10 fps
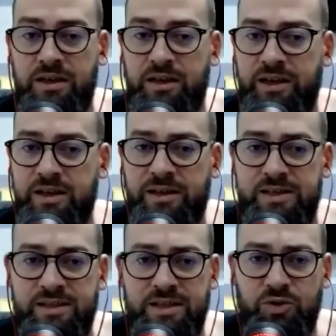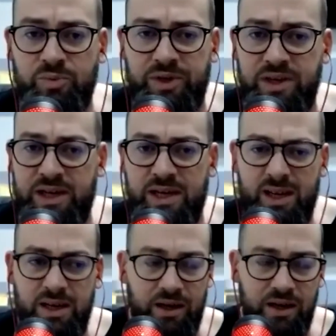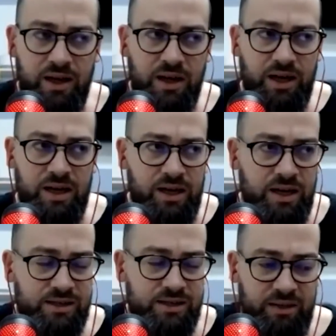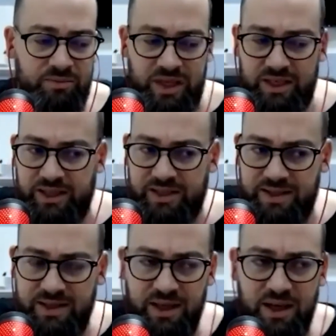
it, it, doesn't need to be like uh, something that's